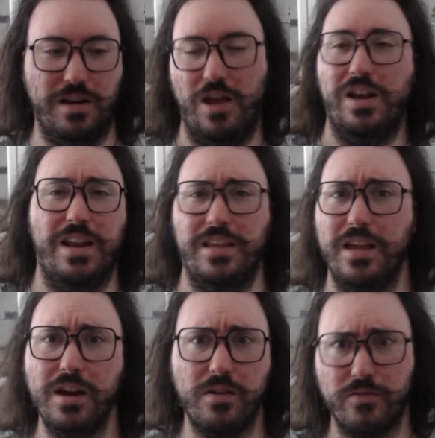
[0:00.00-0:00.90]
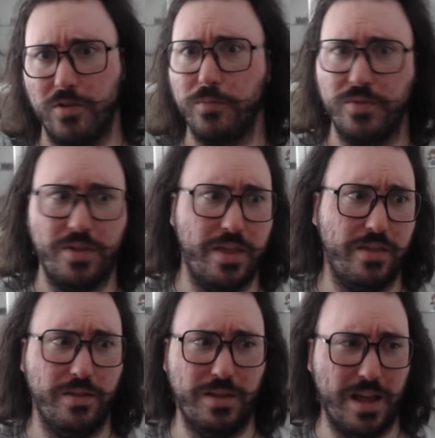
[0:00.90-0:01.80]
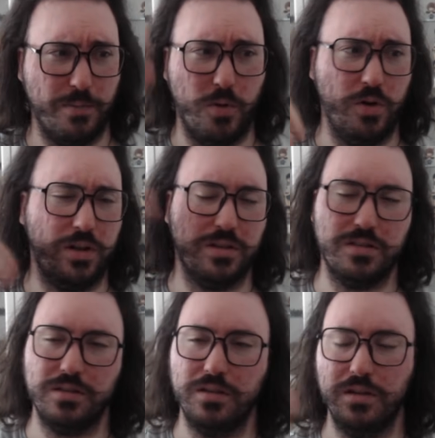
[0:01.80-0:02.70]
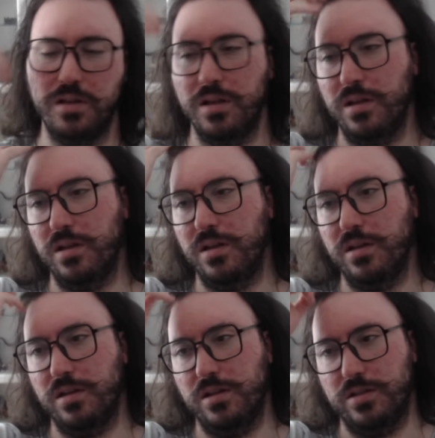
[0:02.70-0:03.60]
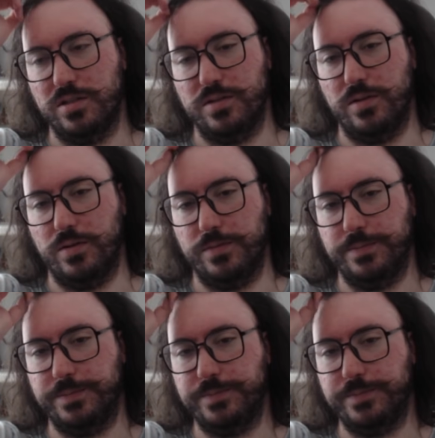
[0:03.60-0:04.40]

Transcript: in a year from that point. So,